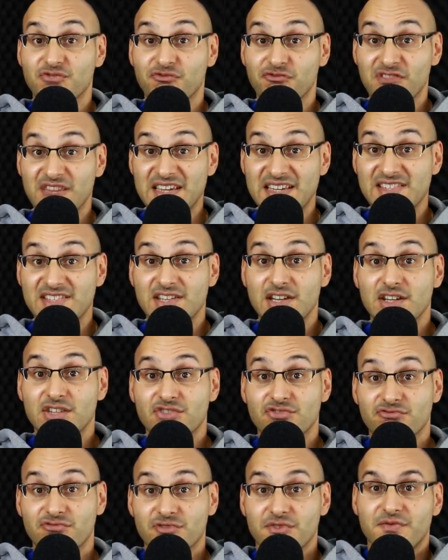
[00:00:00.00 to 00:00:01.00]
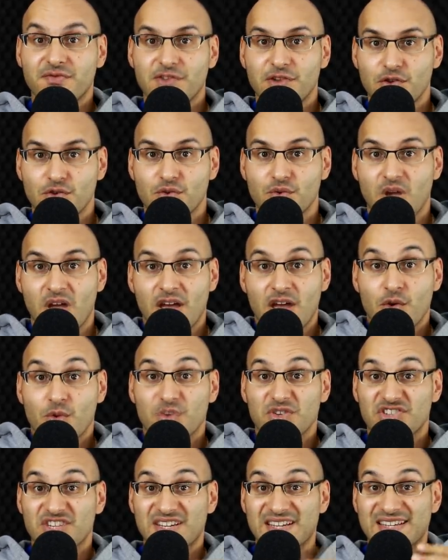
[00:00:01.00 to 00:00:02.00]
a research review
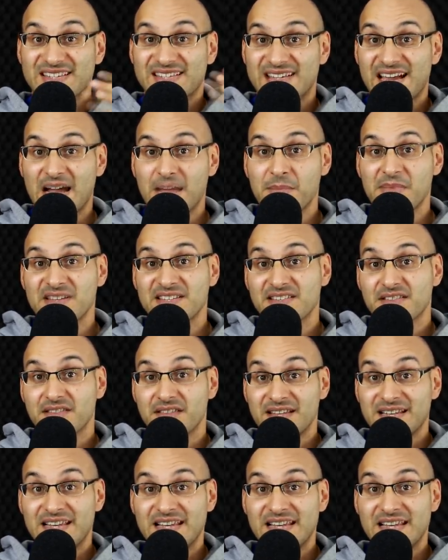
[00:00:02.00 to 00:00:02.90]
which examines the